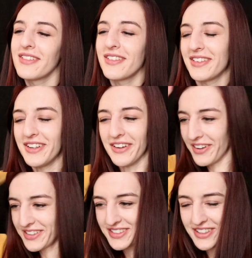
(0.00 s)
I don't know,
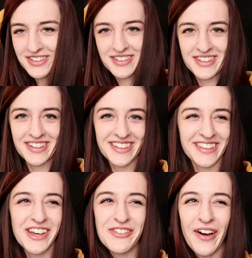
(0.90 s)
I just like to think
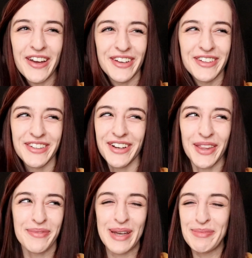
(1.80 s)
that if I don't do it,
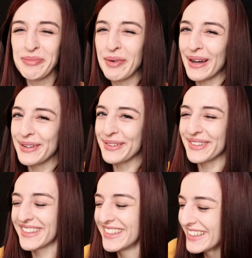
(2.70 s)
other people might not.
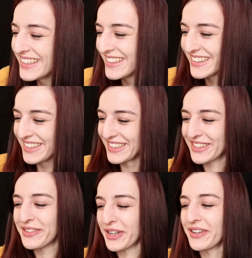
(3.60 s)

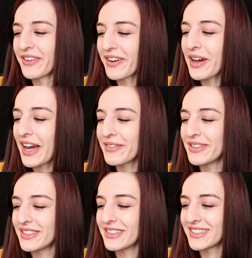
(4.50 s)
So no, I
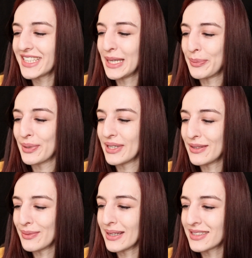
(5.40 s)
haven't deliberately
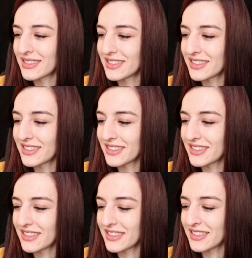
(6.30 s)
read
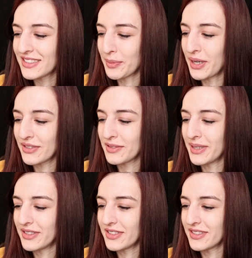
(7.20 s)
someone else's
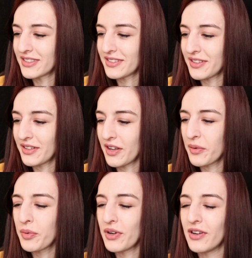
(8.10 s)
messages, and I
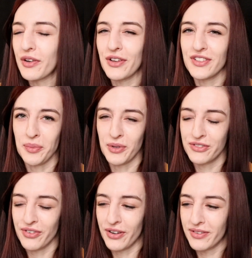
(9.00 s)
wouldn't look at someone's
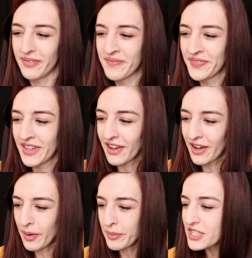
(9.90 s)
phone.
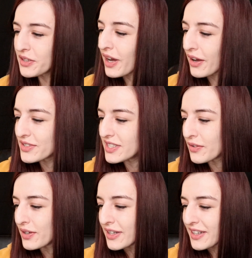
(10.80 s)
Do you have
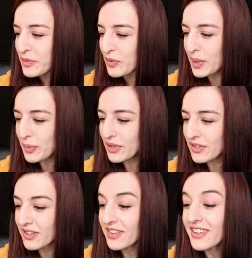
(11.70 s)
secret nicknames for people you don't?